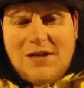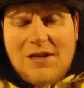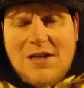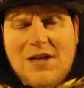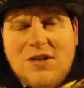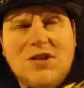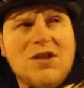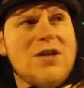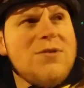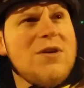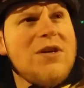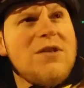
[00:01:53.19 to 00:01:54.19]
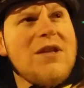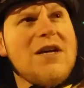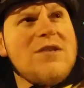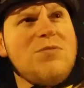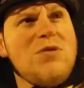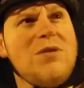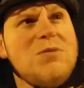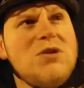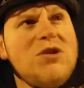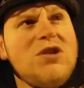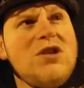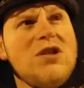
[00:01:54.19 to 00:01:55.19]
yeah. So that's pretty
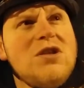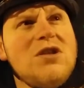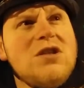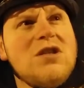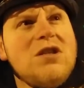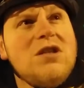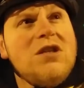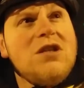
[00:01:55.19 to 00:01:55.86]
much done.